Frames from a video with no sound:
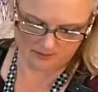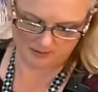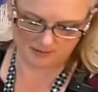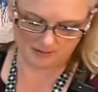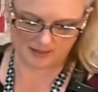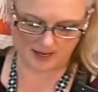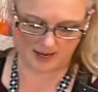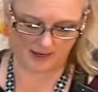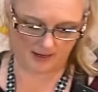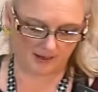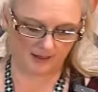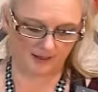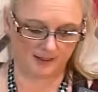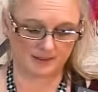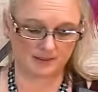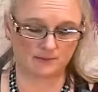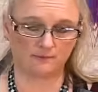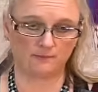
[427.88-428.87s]
that
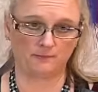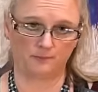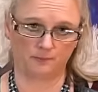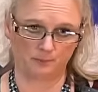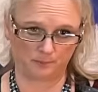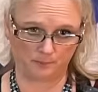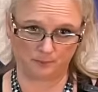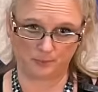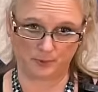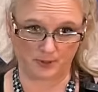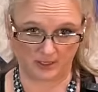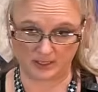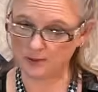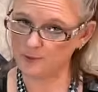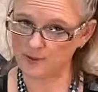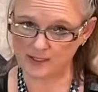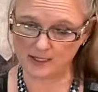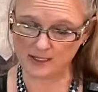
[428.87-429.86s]
is pretty
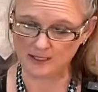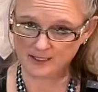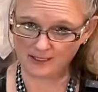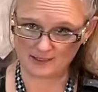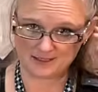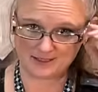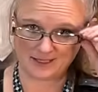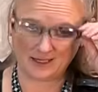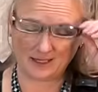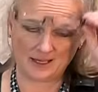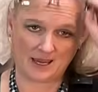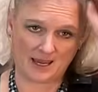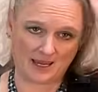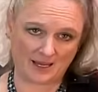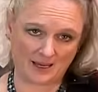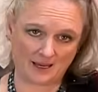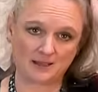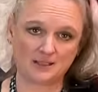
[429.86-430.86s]
quick and easy,
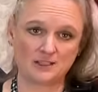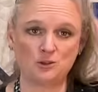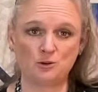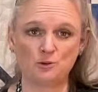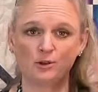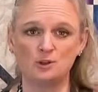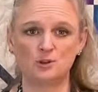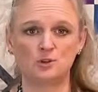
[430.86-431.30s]
and you could